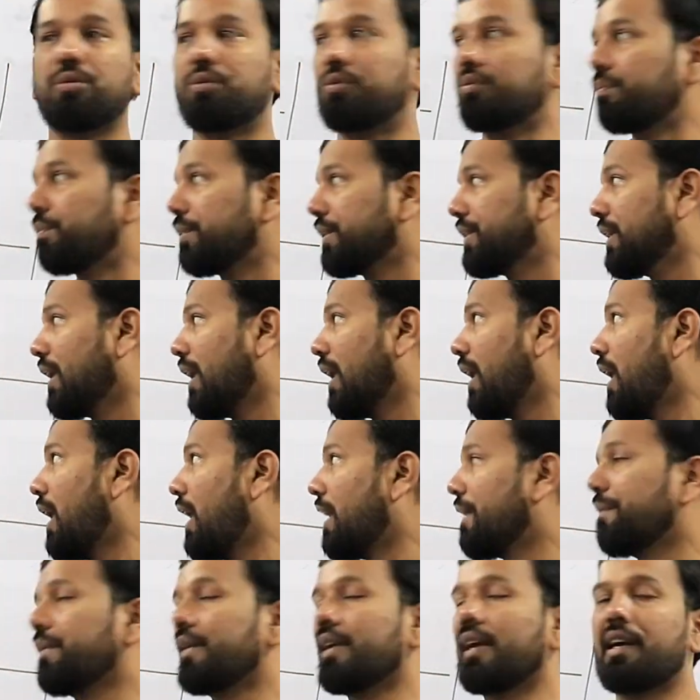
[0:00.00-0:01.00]
with the
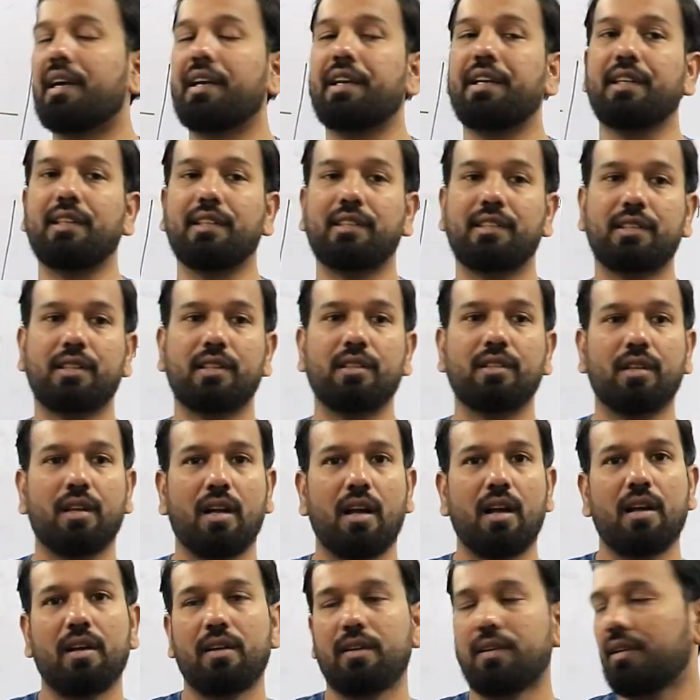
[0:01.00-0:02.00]
IBRDs.
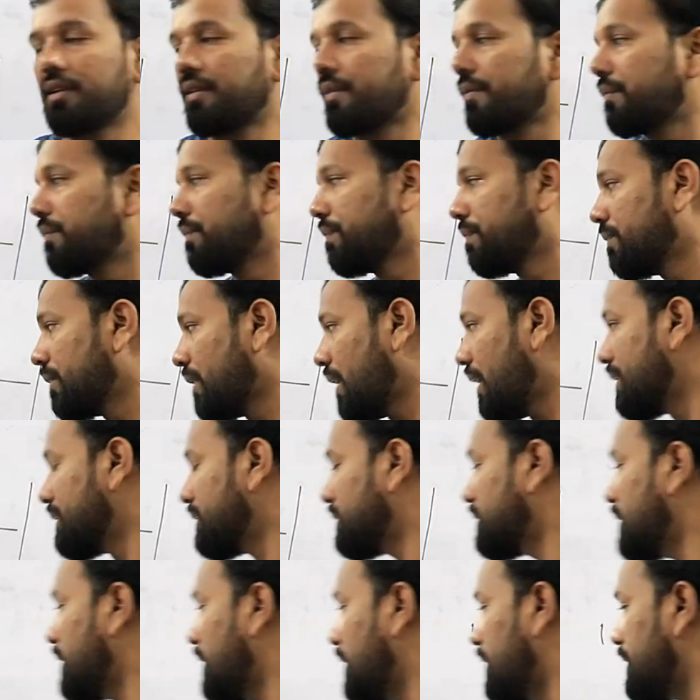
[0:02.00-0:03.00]

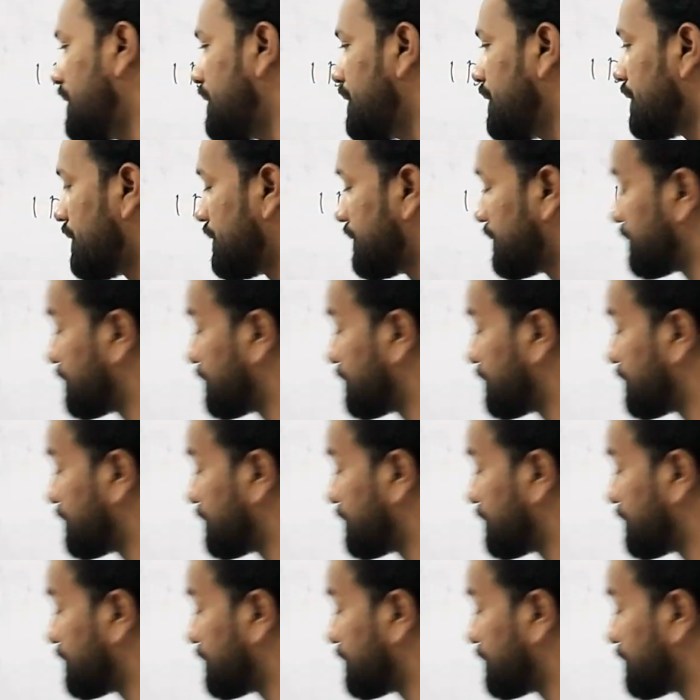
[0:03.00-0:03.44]
And third,